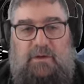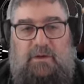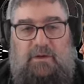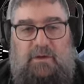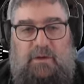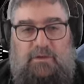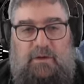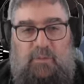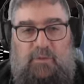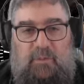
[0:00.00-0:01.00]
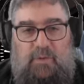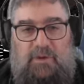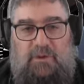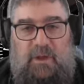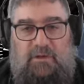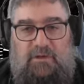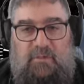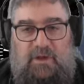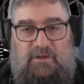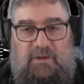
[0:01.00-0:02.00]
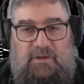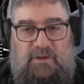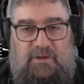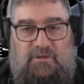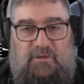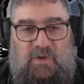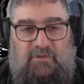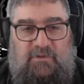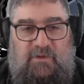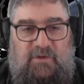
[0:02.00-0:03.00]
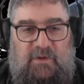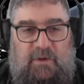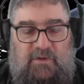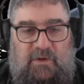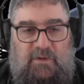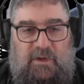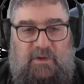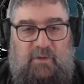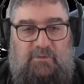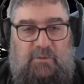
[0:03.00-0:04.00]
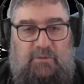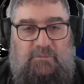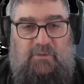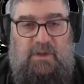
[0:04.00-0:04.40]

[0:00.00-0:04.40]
and uncouple the one at the back down here. There's 150 sitting over there in the other platform.